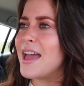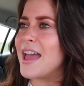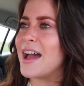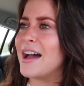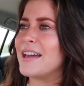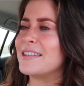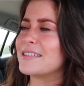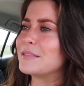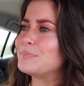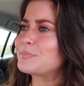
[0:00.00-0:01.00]

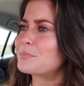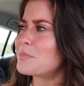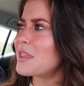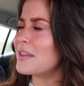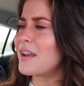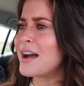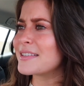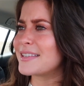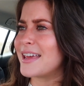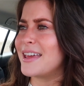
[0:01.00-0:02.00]
And
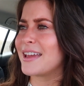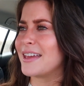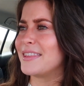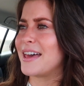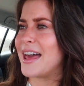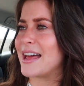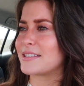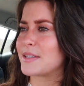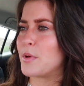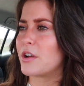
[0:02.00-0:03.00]
not saying that as
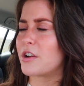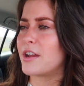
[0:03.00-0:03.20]
a smaller